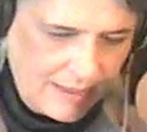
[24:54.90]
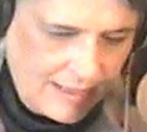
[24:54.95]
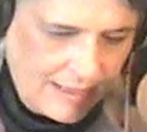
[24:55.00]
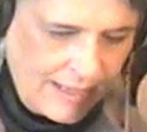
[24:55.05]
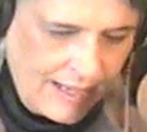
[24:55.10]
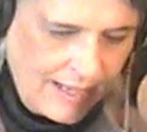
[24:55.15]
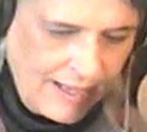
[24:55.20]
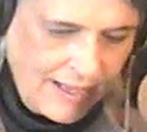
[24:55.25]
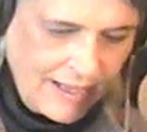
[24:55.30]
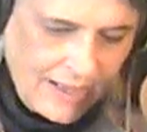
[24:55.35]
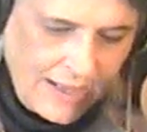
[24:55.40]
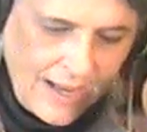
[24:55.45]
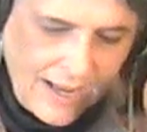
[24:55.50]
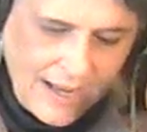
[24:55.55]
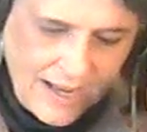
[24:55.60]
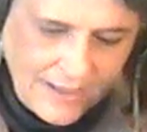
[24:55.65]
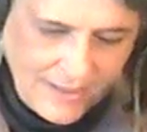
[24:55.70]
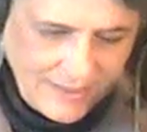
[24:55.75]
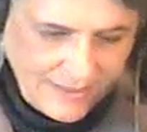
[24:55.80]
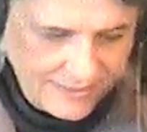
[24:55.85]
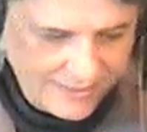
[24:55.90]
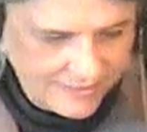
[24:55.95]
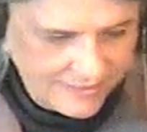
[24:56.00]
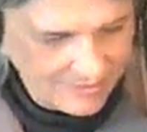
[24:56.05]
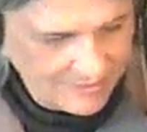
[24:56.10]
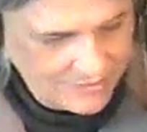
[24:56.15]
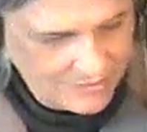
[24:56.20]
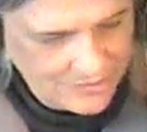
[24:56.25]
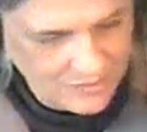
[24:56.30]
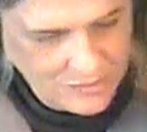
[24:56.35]
cannot
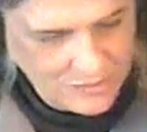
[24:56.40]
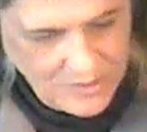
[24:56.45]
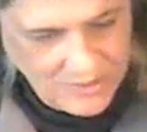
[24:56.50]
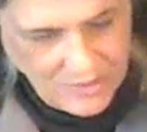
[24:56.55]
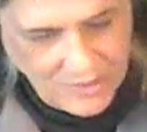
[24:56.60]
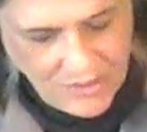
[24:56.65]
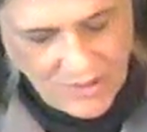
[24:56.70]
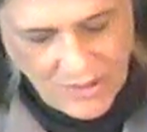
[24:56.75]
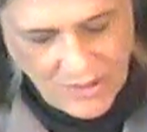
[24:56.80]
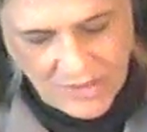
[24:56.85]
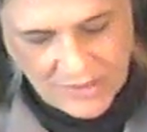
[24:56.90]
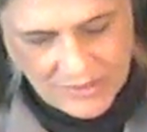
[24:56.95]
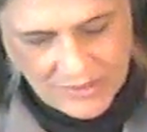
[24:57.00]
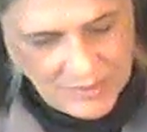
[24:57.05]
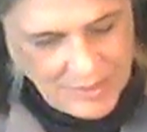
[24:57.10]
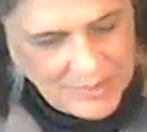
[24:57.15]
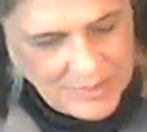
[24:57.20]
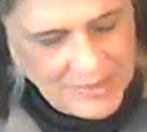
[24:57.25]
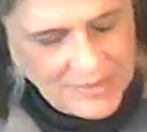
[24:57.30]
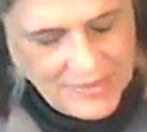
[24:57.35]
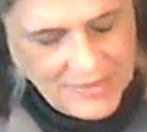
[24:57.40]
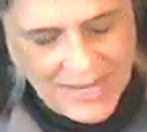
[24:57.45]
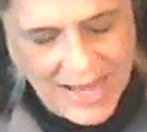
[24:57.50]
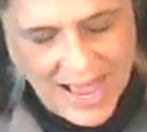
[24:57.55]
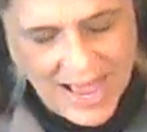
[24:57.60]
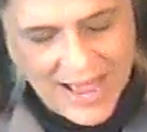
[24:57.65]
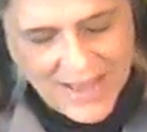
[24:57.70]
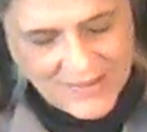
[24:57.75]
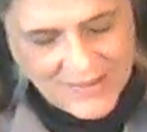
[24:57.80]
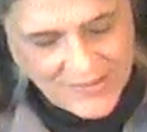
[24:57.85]
do it all. And the
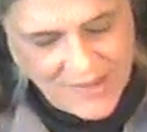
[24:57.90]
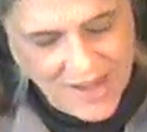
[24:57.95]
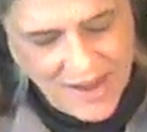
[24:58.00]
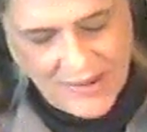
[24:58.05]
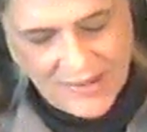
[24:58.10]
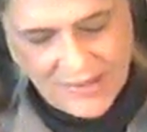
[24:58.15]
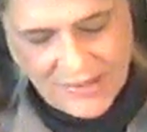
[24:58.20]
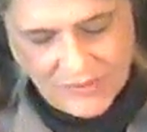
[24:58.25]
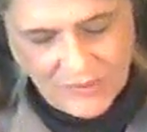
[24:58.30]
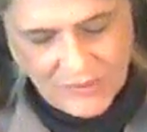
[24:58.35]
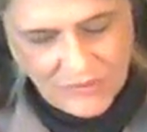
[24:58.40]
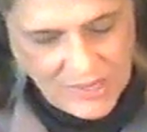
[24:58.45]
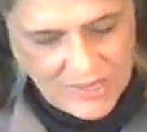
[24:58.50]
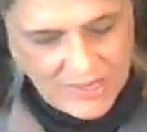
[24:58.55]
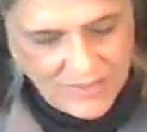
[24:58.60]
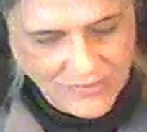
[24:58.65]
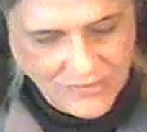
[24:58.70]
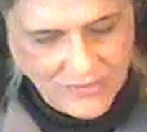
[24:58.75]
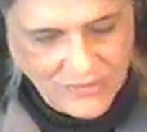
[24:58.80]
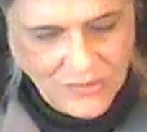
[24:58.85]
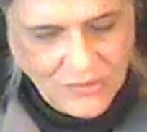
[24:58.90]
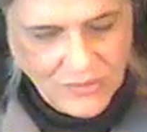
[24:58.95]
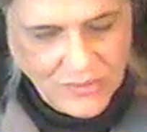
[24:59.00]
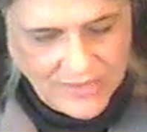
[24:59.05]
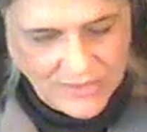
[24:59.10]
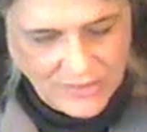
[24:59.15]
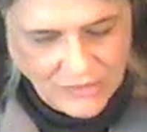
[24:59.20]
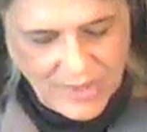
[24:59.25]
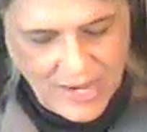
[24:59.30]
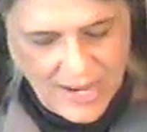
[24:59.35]
odds are, even what he's
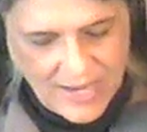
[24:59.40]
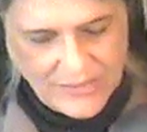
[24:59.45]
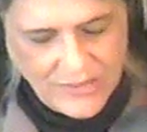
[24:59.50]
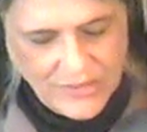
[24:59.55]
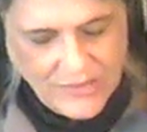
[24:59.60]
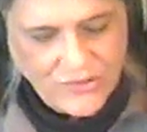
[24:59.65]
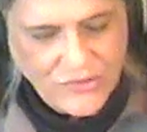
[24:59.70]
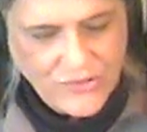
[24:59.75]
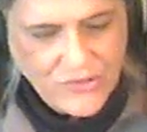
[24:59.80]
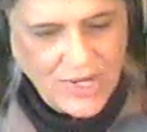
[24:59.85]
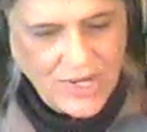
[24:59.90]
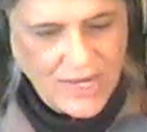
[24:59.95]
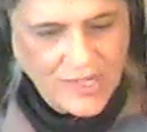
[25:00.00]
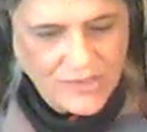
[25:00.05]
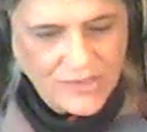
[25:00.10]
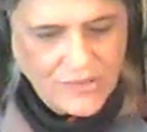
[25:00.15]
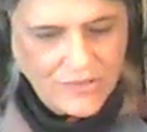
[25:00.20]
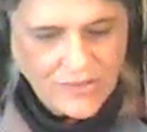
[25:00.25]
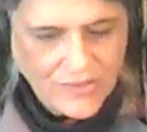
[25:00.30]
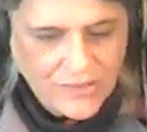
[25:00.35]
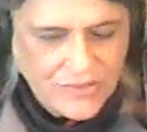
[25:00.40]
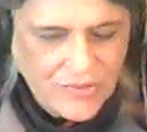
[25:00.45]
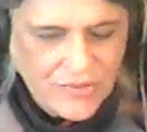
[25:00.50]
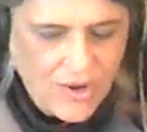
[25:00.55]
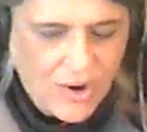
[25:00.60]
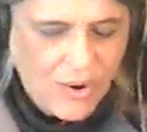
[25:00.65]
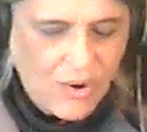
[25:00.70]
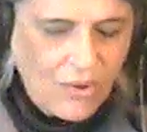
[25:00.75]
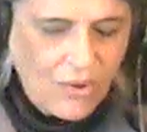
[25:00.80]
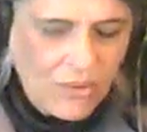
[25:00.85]
doing, trying to just change the
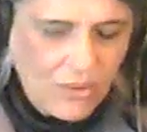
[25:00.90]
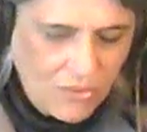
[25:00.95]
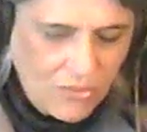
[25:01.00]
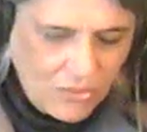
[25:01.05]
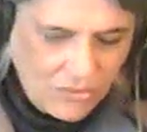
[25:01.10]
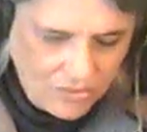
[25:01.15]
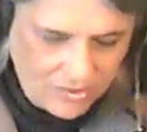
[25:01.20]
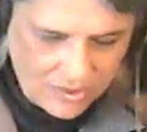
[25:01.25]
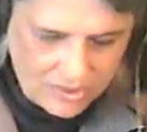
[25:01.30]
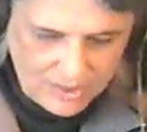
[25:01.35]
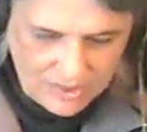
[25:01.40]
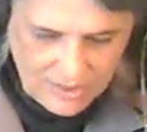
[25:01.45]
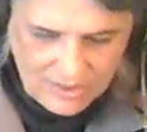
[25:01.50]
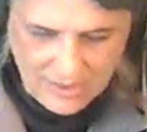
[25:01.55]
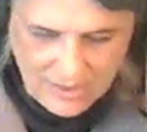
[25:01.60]
tone,